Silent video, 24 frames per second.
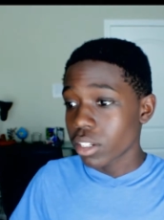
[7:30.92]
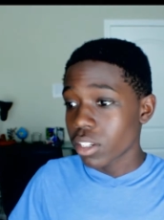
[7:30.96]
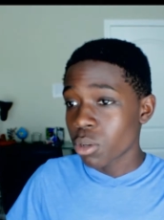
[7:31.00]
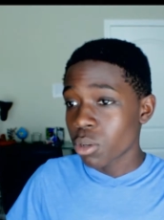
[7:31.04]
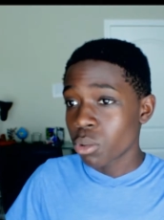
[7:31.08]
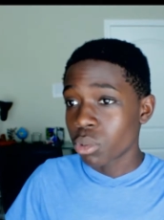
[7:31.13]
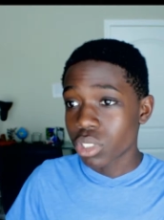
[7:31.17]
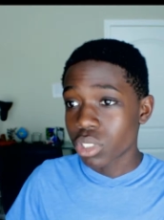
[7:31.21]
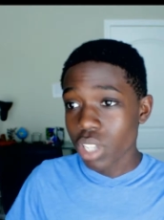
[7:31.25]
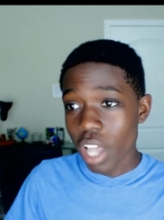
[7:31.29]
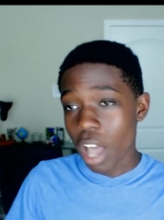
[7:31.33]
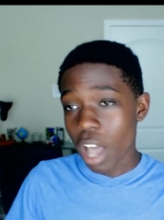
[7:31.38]
it
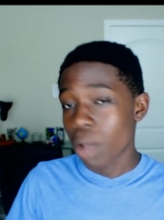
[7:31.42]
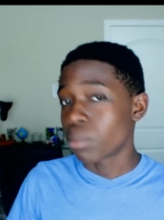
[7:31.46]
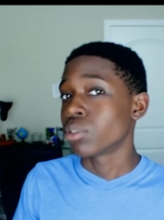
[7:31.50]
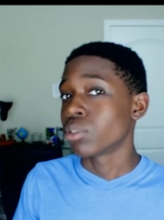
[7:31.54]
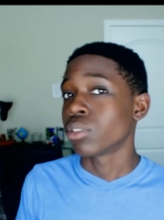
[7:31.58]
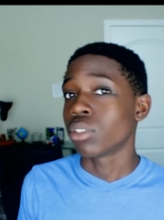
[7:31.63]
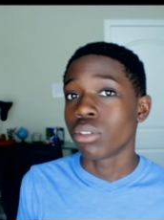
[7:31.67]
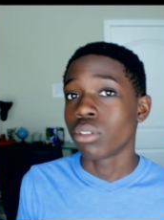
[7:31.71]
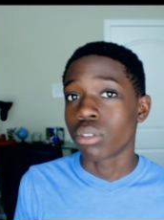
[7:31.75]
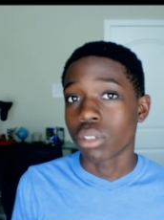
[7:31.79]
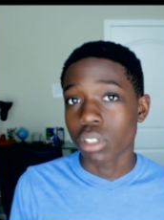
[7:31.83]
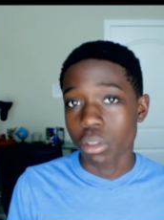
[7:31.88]
was
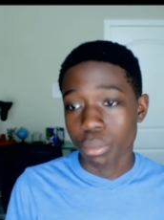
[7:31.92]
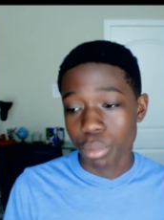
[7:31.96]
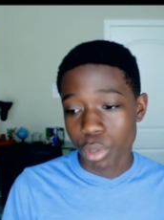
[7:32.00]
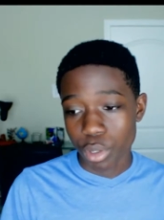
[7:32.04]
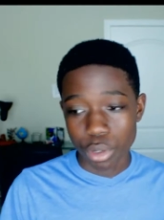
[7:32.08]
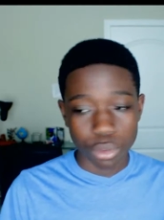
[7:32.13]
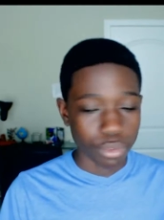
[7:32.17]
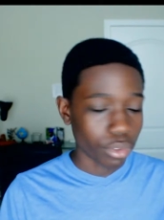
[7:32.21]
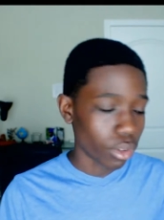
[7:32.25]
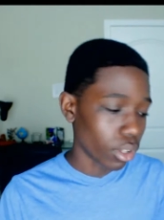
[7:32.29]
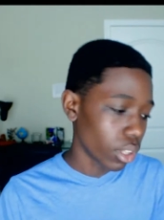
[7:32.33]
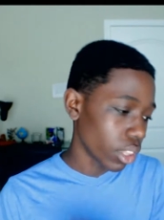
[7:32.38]
absolutely
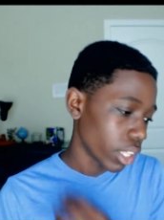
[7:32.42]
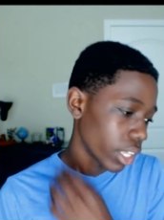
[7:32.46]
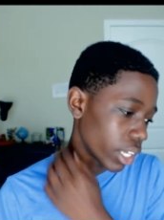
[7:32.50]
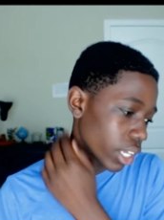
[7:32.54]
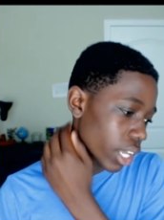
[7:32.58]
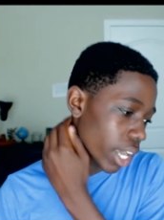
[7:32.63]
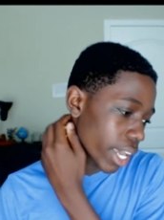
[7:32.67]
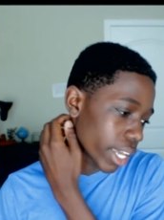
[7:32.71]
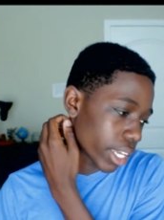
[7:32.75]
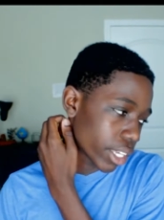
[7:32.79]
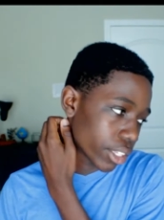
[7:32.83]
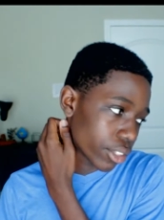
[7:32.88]
beautiful. Like
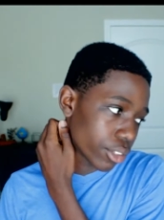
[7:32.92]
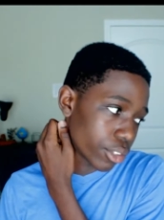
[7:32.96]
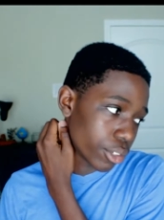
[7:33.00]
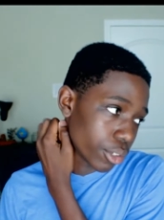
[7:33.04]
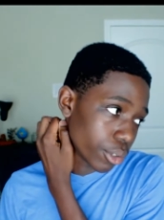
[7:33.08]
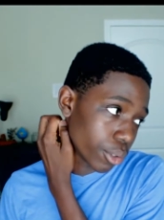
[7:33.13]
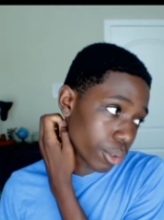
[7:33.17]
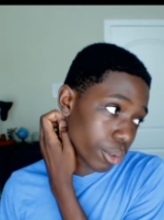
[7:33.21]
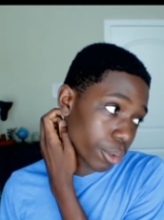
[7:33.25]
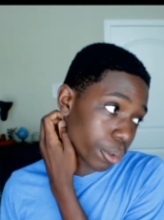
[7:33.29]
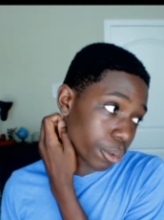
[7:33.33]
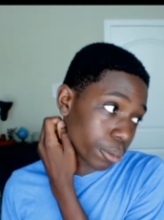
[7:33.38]
I could
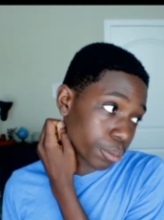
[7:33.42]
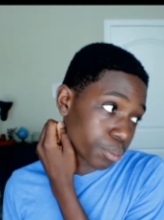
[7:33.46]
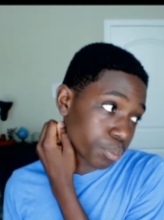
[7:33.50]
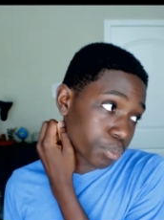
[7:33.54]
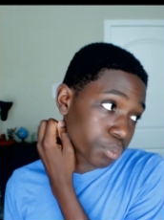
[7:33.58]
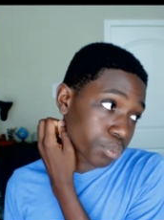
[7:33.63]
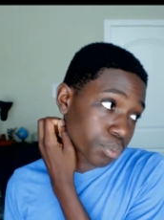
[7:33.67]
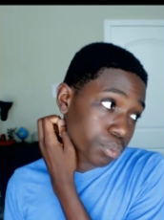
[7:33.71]
do